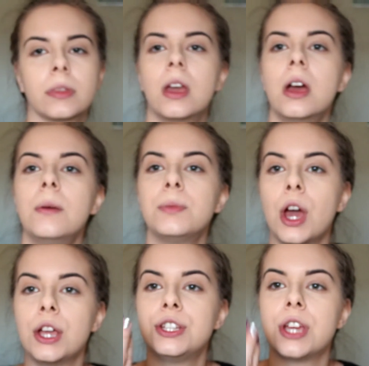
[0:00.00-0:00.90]
I'm
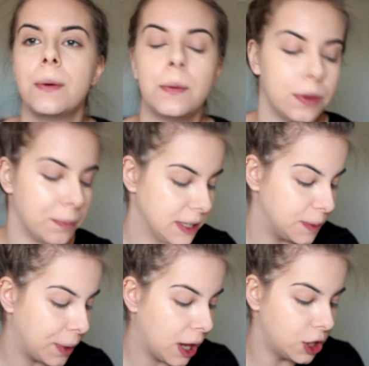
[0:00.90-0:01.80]
going to go in with my
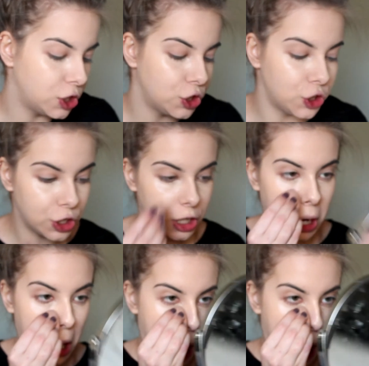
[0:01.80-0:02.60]
sponge